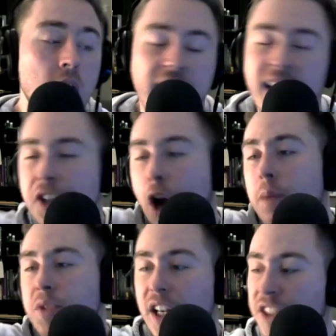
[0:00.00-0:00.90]
his arms
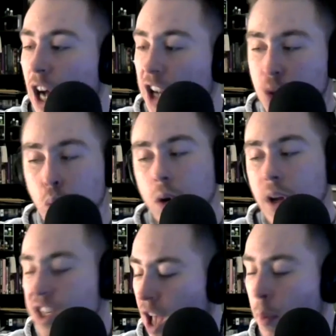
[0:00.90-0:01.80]
are going to touch,
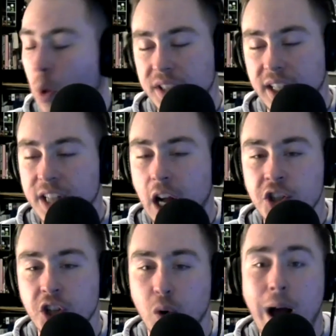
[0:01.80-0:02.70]
his elbow is going to touch
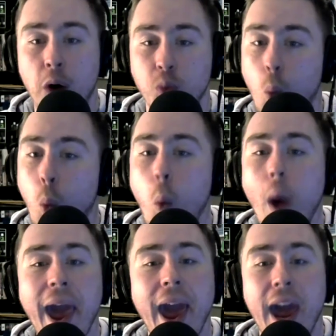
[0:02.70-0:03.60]
the ground
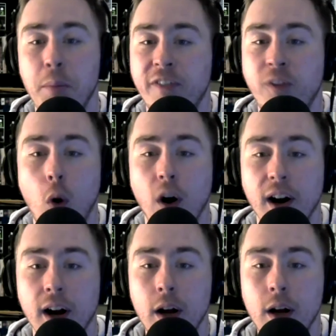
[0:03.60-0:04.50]
way
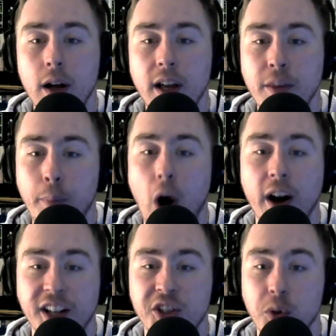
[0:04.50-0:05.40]
before the bar
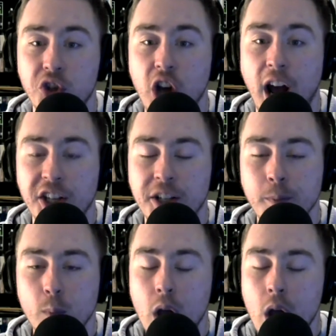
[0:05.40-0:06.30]
gets to his chest.
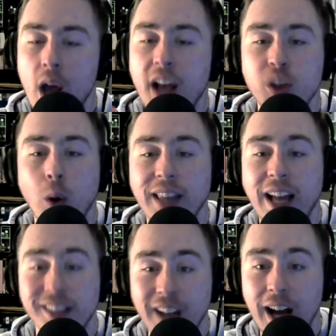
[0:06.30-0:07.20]
And so what
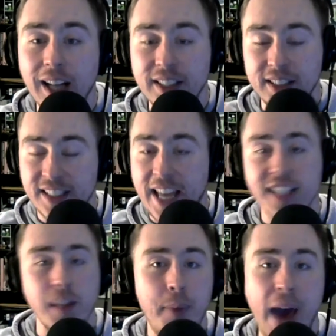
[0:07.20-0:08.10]
that does is it takes
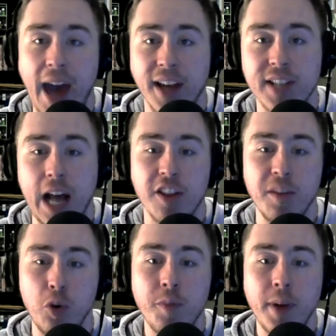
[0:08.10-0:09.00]
the pecs out of the
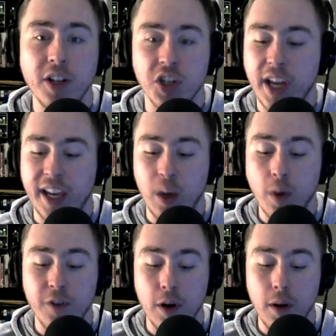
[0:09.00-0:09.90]
movement, just like you would
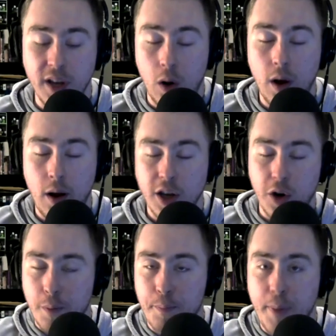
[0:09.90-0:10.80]
for
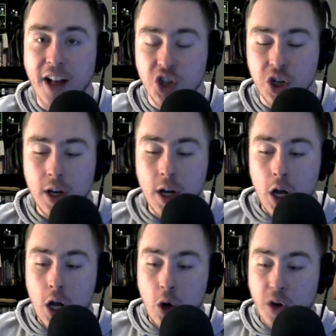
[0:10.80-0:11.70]
your bench.
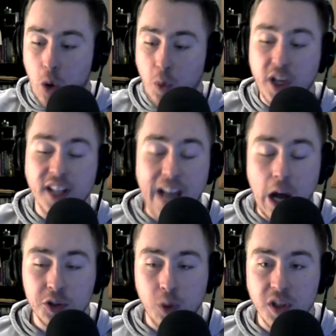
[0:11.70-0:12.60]
When you get
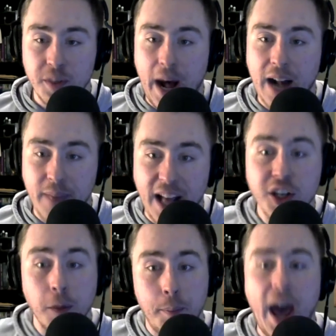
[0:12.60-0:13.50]
down towards the bottom, that's
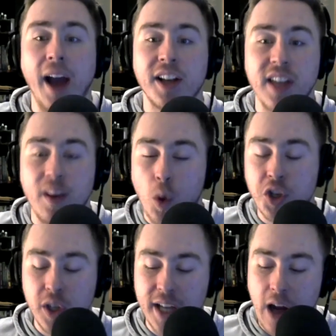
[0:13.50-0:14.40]
your pecs, and
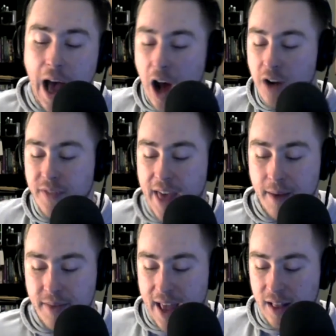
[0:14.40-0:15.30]
once you get out of
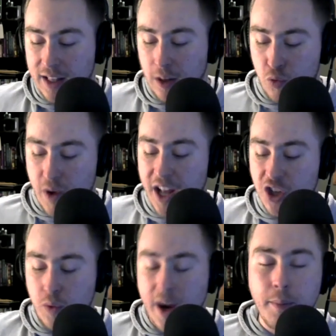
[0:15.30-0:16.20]
that little range
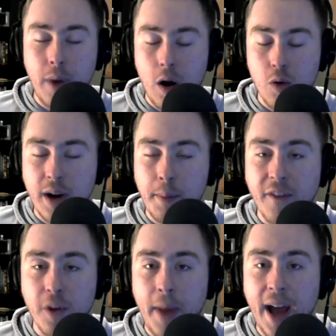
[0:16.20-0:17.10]
right above
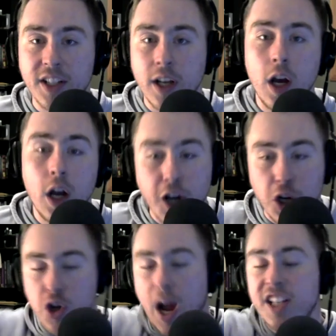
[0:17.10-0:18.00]
your pecs, your
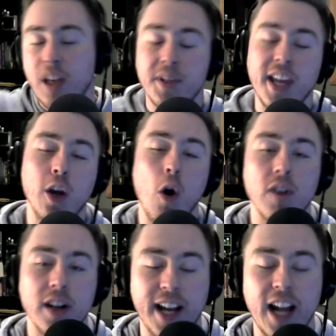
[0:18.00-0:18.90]
triceps take over,
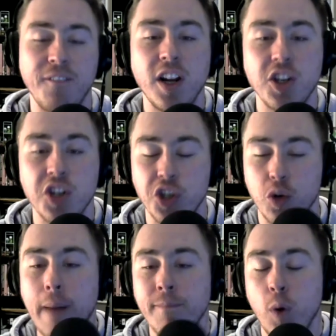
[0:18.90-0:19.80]
and it kind of finishes the
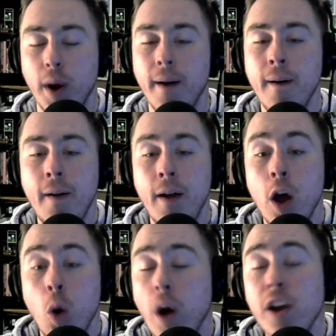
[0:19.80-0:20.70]
rep for you.
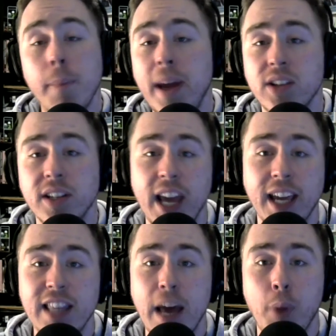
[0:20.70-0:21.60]
Well, you're basically
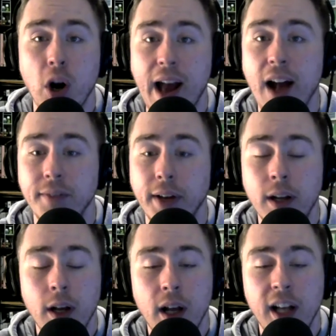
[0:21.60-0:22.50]
taking that part out of it.
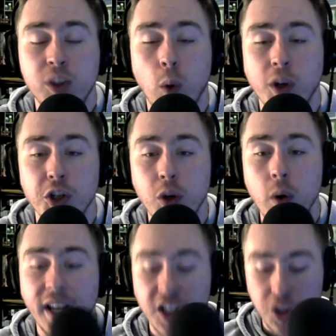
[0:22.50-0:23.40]
And so what you're
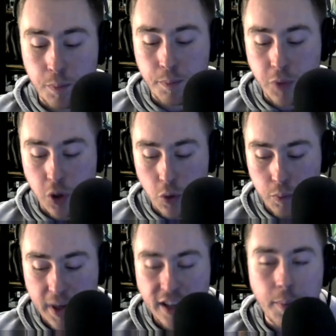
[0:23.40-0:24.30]
doing is you
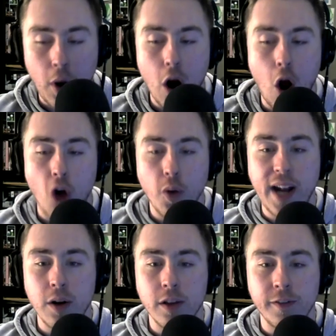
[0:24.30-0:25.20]
bring the bar all the way
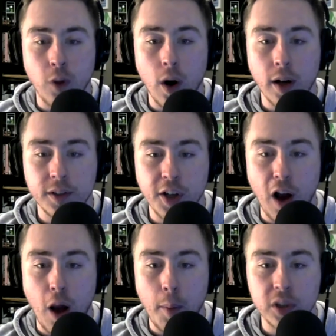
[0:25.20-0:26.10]
down to the floor till your
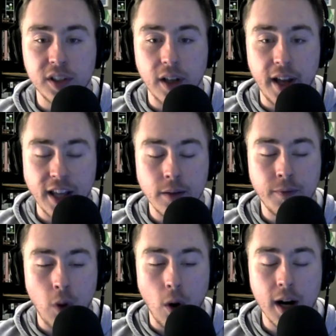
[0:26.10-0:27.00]
elbows hit the
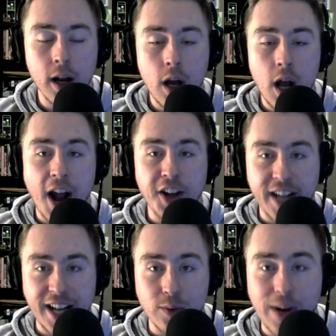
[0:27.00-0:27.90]
floor, and you
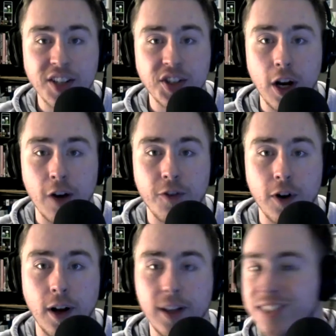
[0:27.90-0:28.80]
kind of rest there
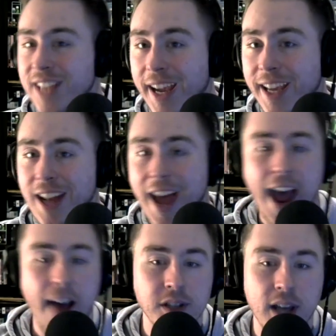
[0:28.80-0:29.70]
for a second, a
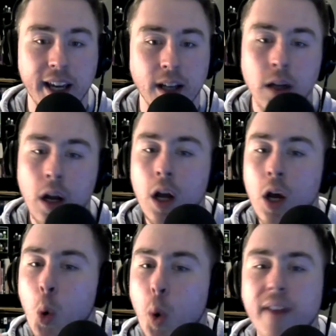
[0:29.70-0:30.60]
half second,
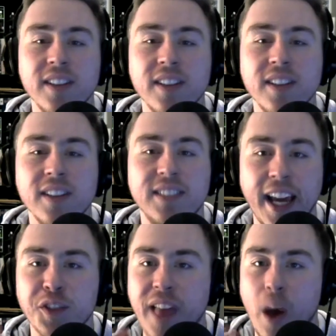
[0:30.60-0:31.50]
whatever it
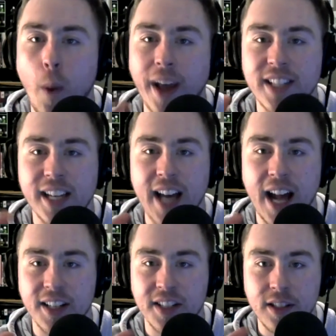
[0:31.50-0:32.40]
takes for that weight to
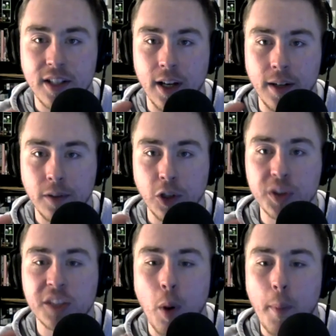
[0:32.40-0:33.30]
kind of to lose
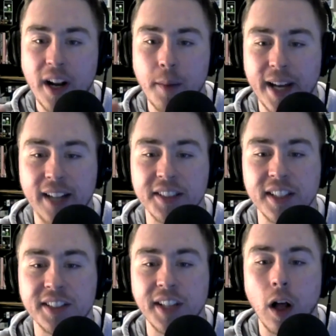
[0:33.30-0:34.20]
its momentum and kind of sit
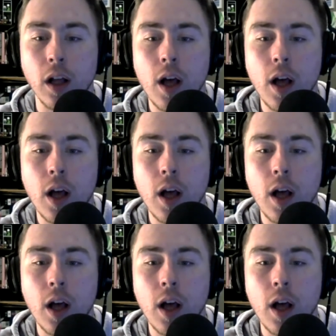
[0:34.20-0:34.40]
still.